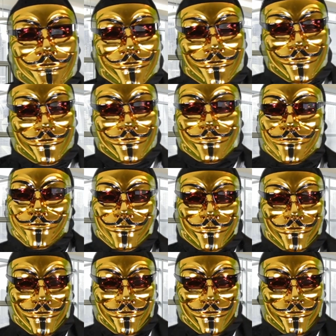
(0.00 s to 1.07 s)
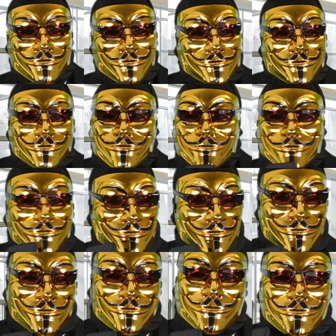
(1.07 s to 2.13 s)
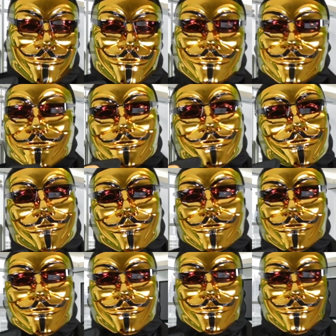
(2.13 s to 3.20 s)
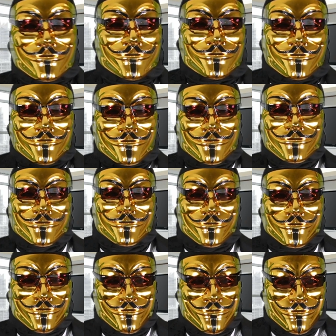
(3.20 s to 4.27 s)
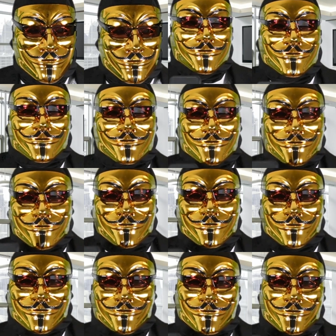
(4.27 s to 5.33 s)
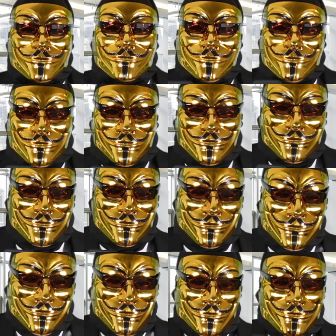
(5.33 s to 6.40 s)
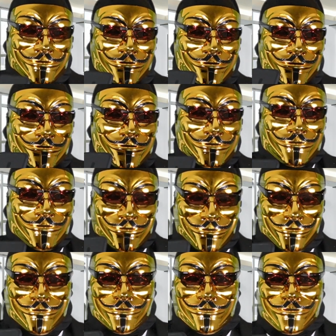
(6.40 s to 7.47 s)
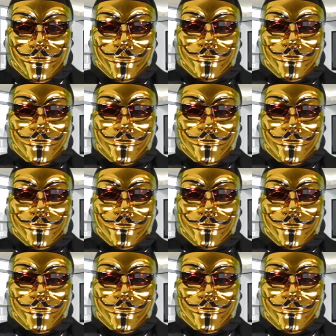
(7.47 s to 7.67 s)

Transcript: this applies differently to the different products and services that make up CPI. However, the fact of the matter is, average incomes